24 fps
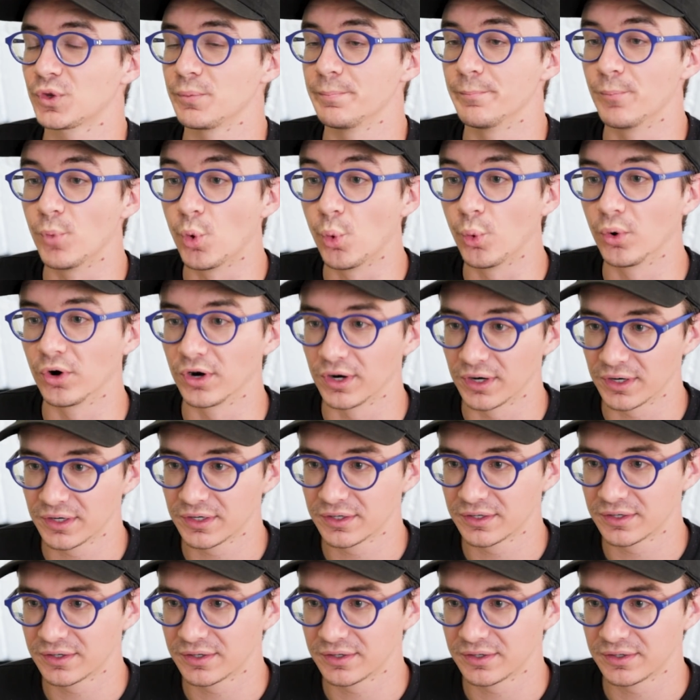
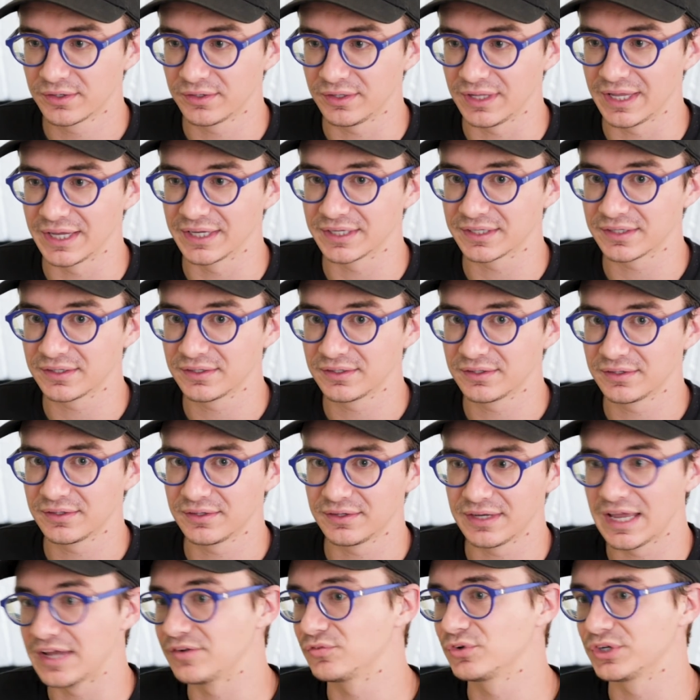more, like,
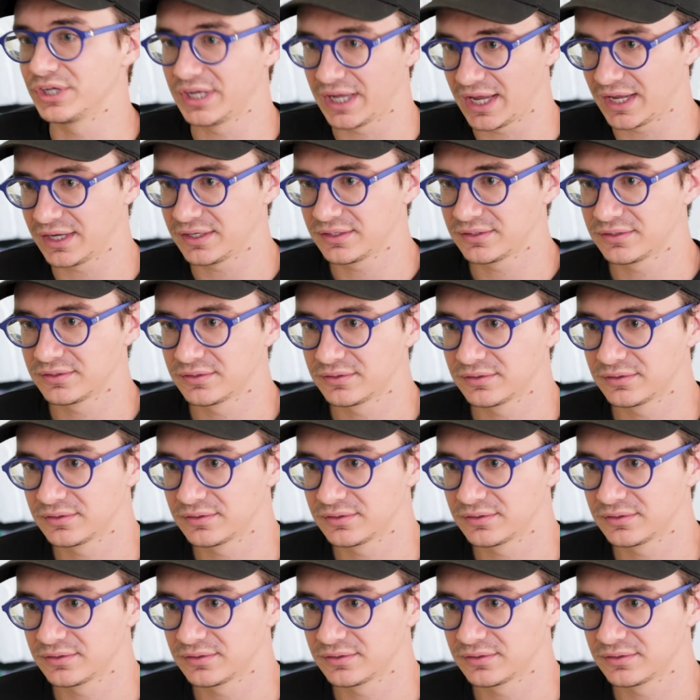every day.